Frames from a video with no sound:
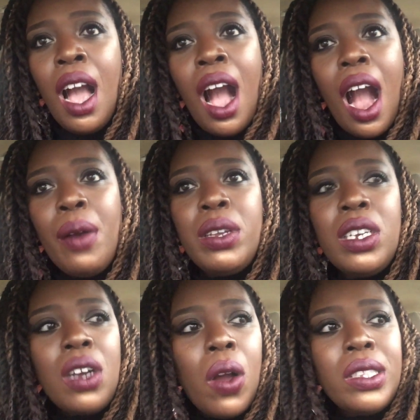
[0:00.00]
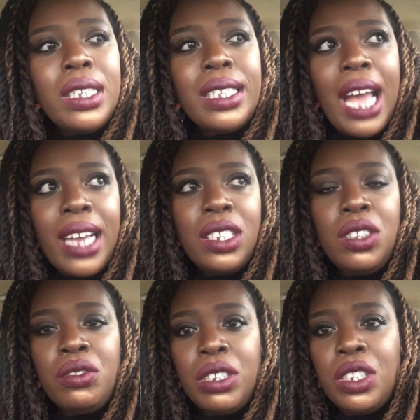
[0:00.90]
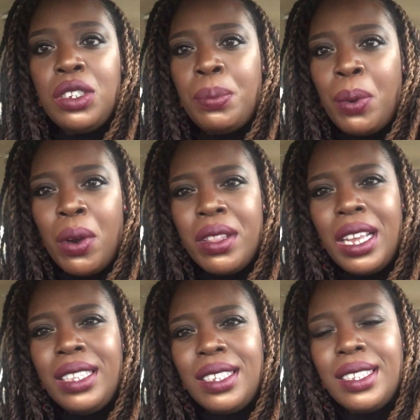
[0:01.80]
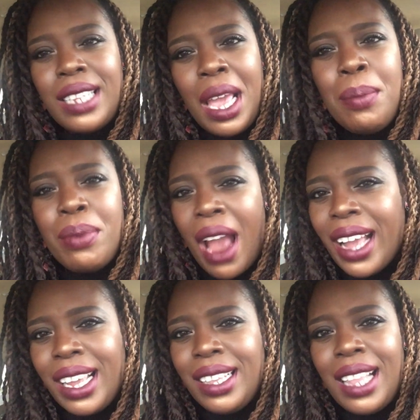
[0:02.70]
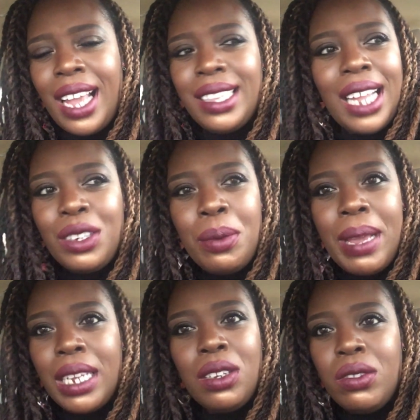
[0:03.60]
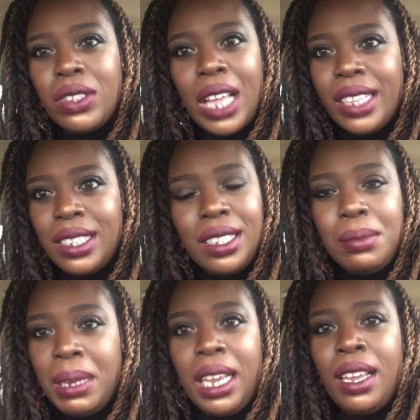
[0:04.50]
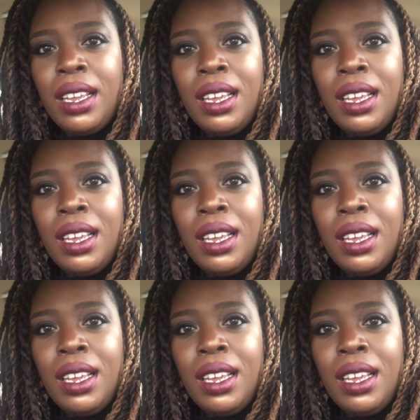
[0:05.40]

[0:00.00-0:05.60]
How are you going to tax the rich and the poor in the same bracket? Like, that don't make no sense to me.